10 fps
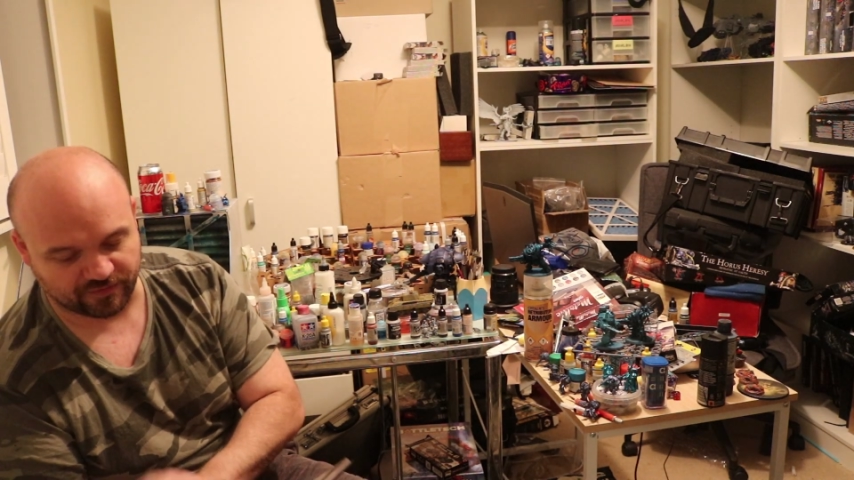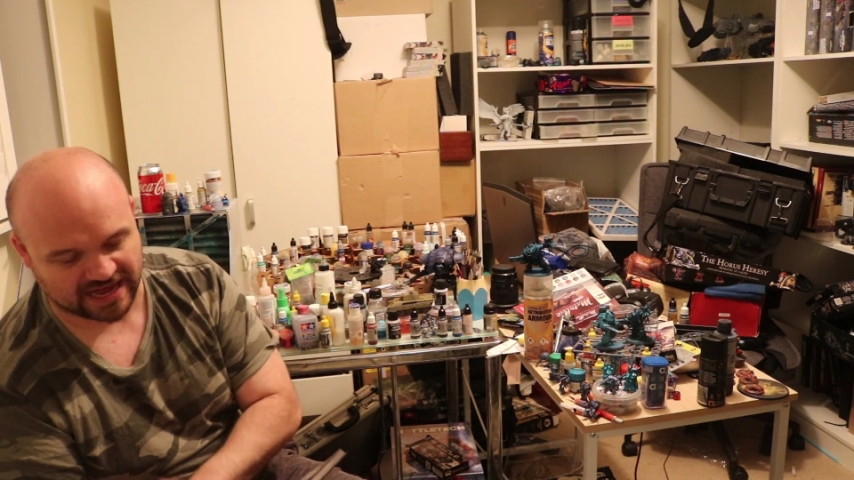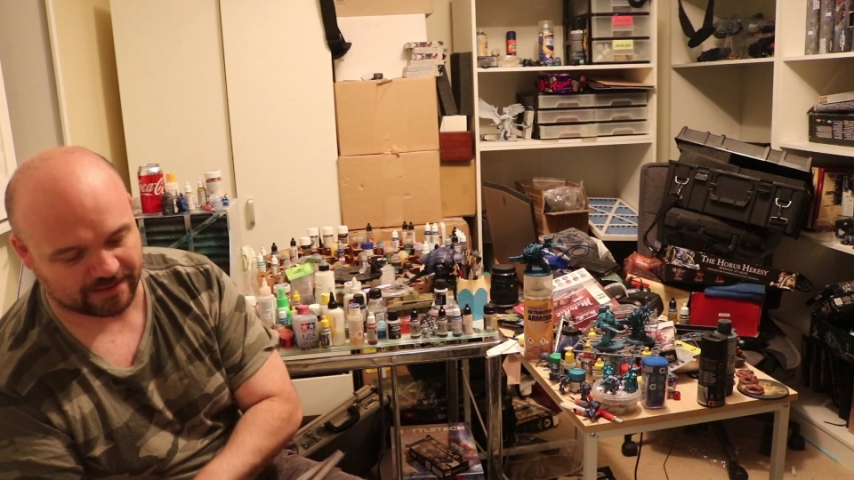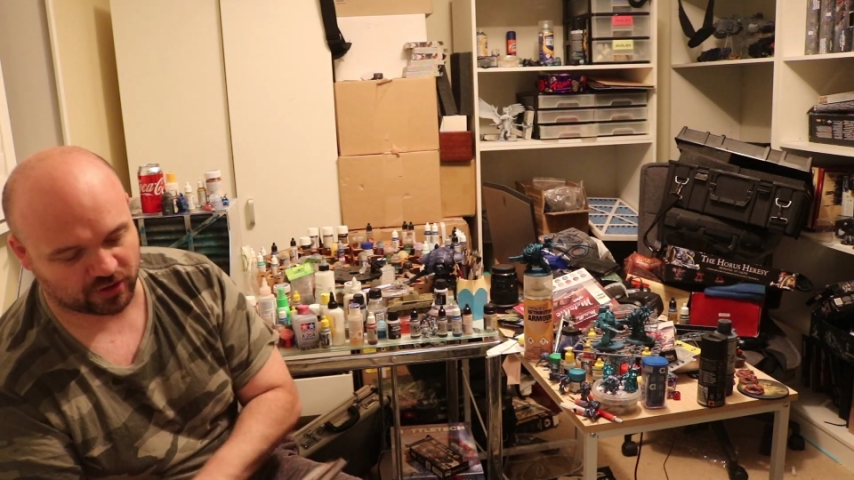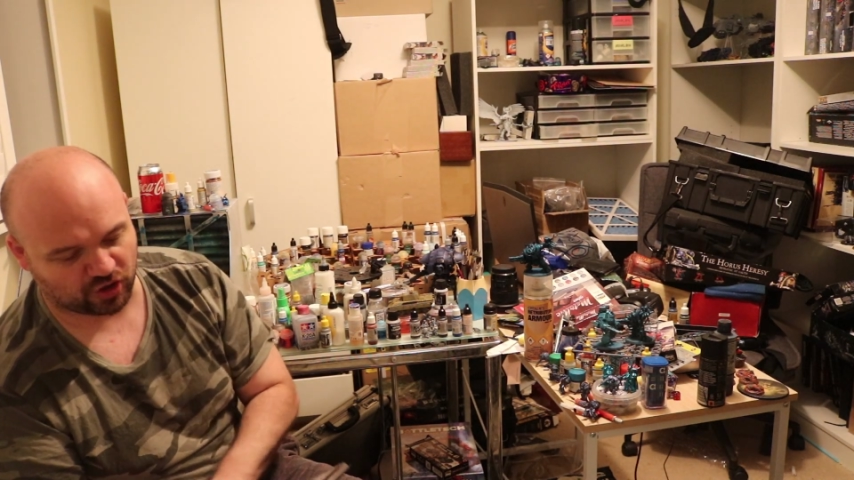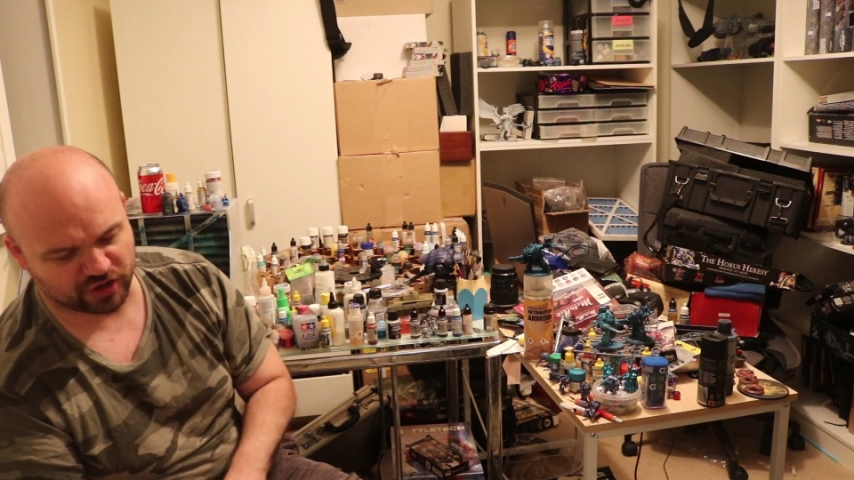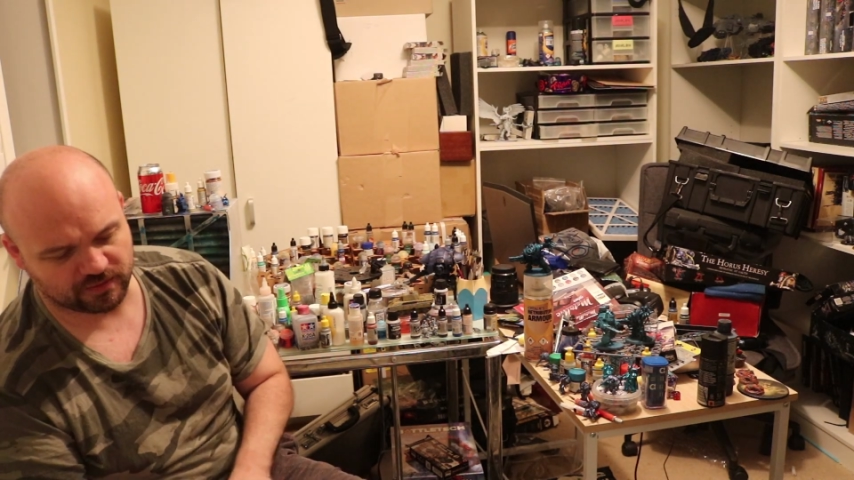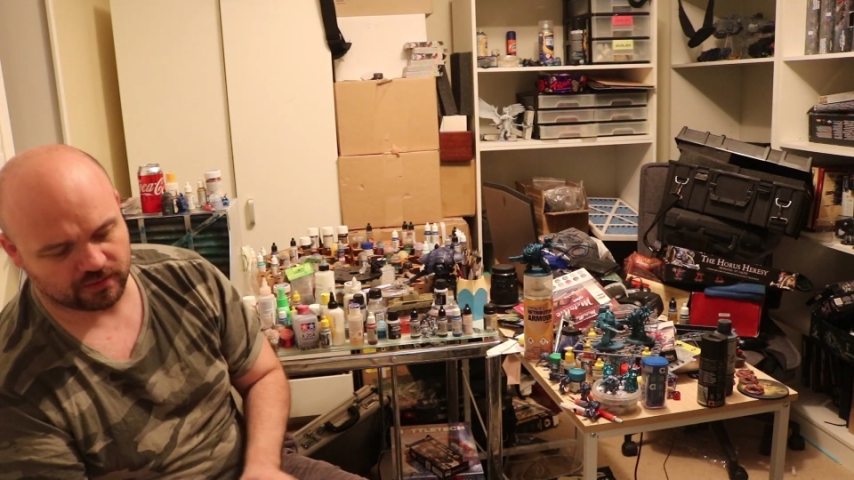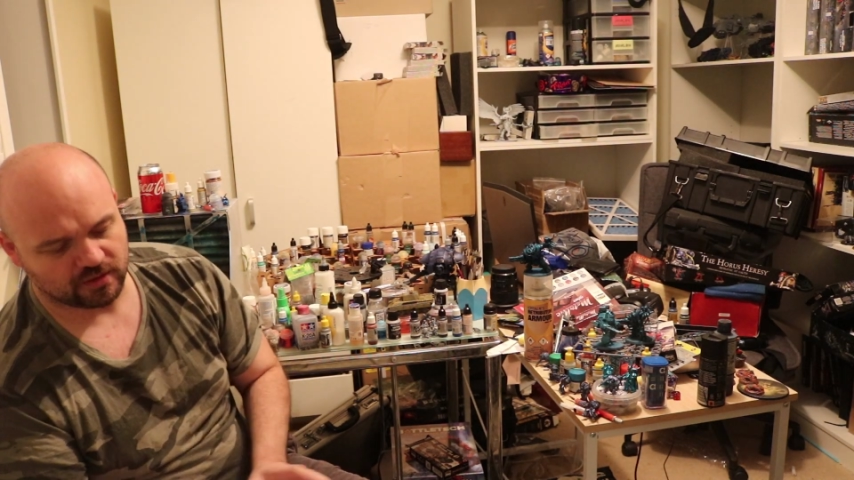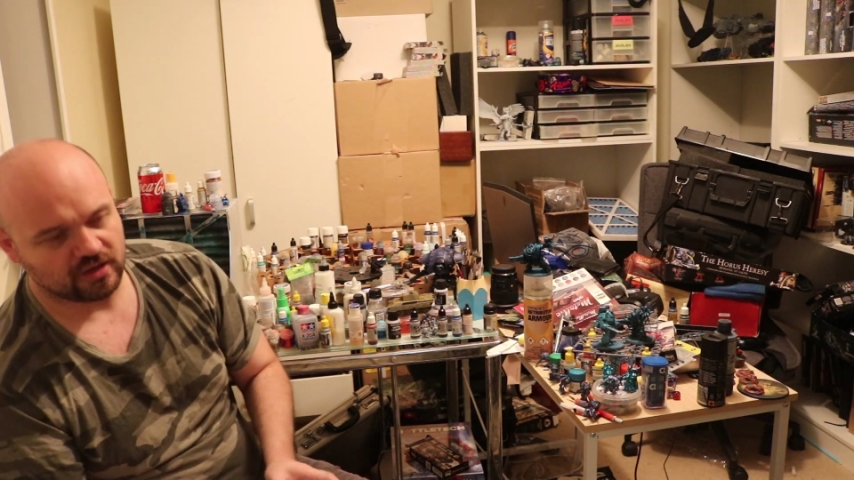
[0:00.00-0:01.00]

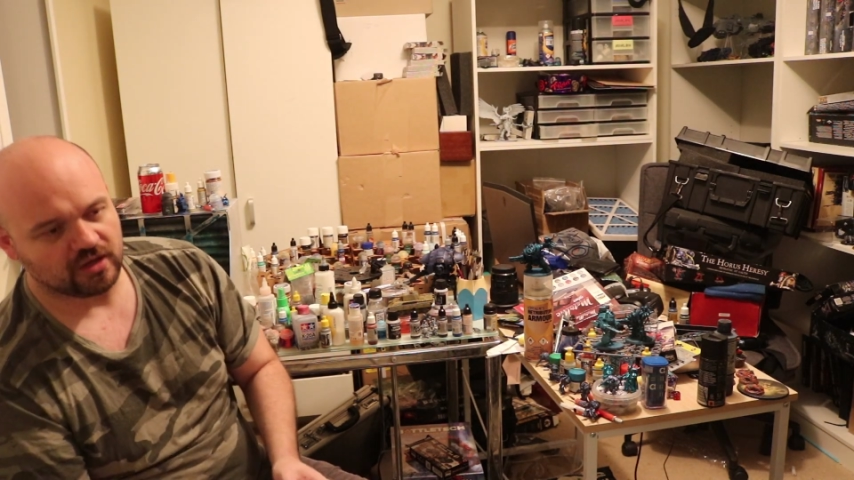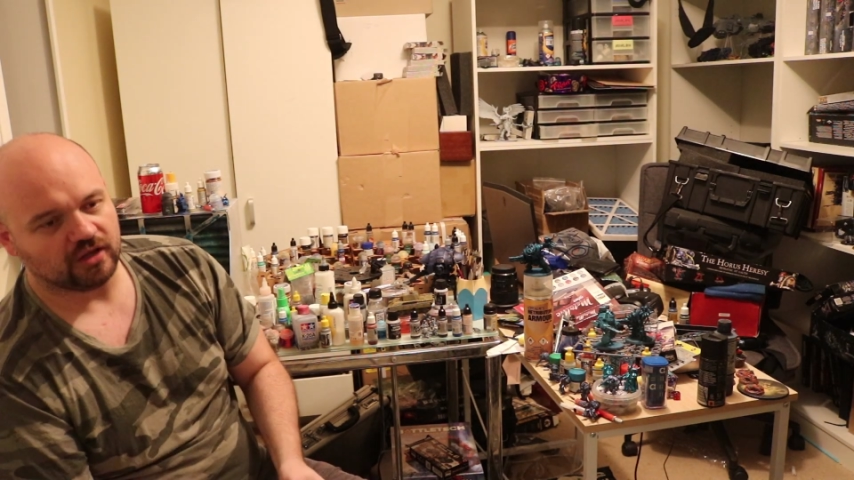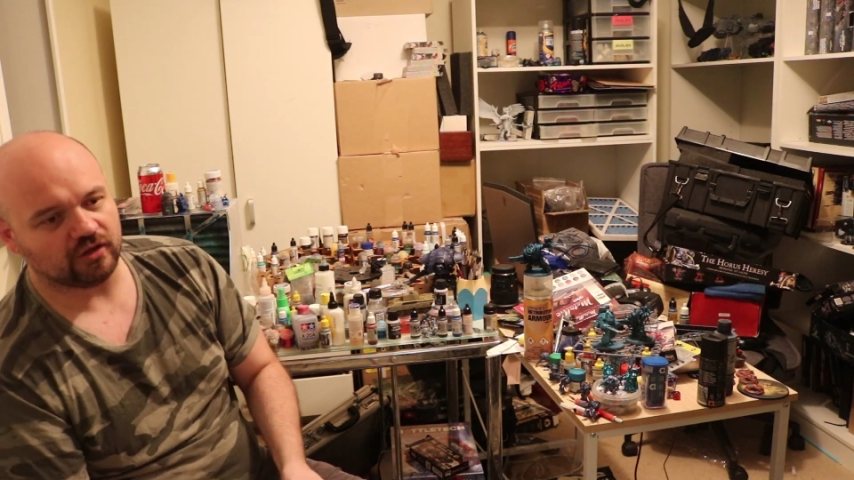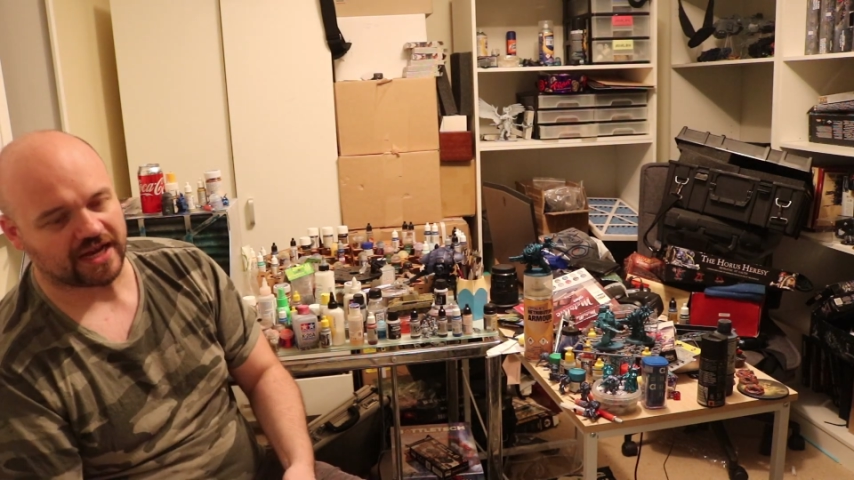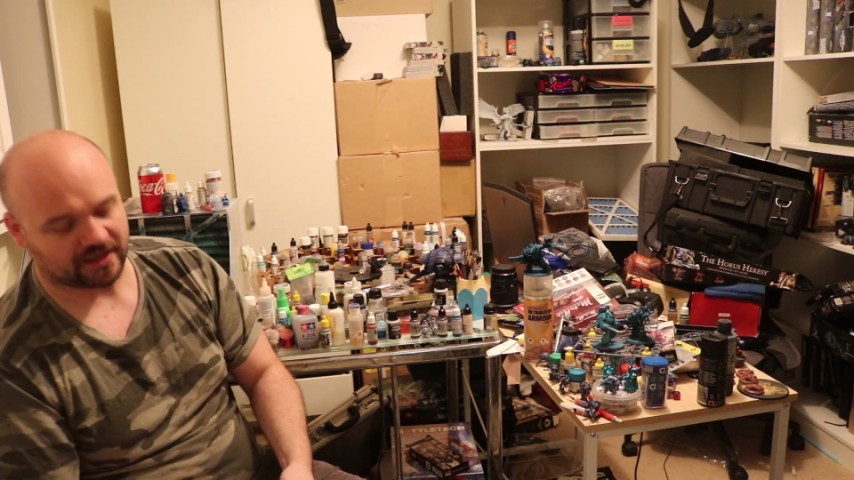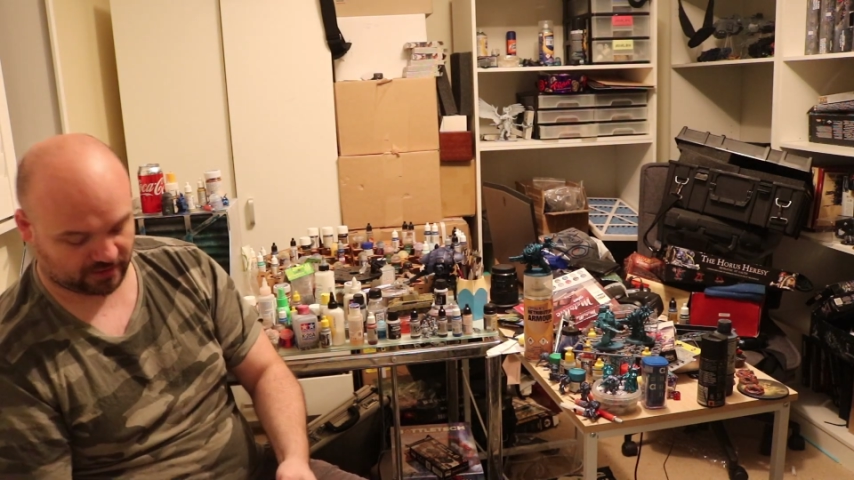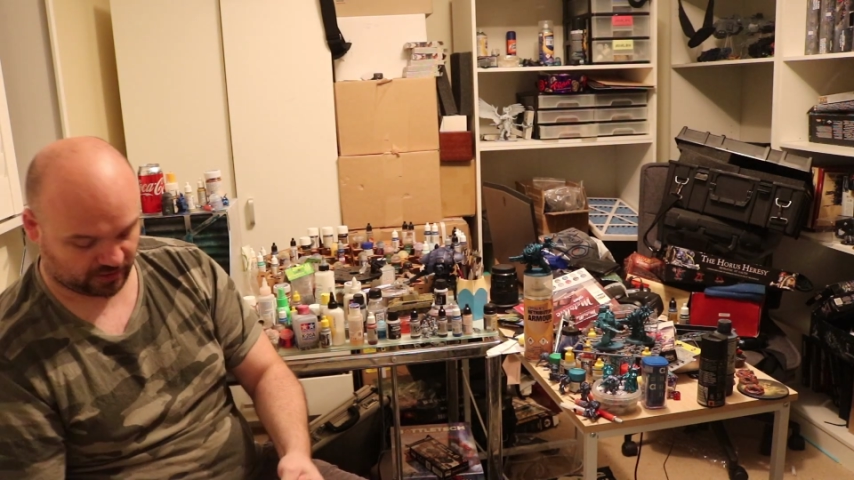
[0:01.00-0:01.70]
Abaddon, like,